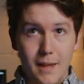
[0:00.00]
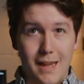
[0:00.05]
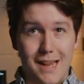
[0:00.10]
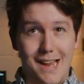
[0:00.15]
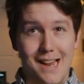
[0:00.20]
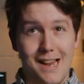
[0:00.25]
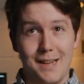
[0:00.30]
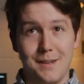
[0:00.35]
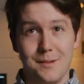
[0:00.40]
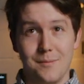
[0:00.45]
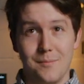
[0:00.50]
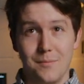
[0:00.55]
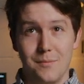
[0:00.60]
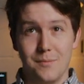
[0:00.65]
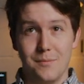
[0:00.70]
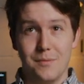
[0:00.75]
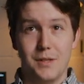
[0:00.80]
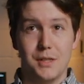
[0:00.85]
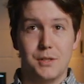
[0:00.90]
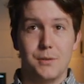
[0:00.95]
And
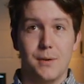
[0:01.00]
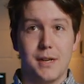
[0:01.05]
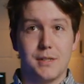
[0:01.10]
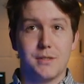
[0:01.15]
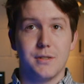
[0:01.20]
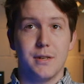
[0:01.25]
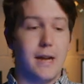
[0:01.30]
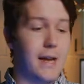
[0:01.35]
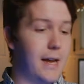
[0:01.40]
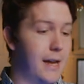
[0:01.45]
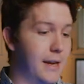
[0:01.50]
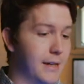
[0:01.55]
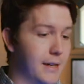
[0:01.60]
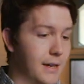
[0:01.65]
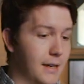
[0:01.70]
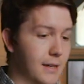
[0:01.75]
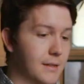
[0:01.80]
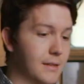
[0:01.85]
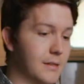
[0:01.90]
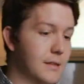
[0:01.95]
the director had,
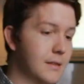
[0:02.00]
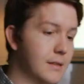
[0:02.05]
uh,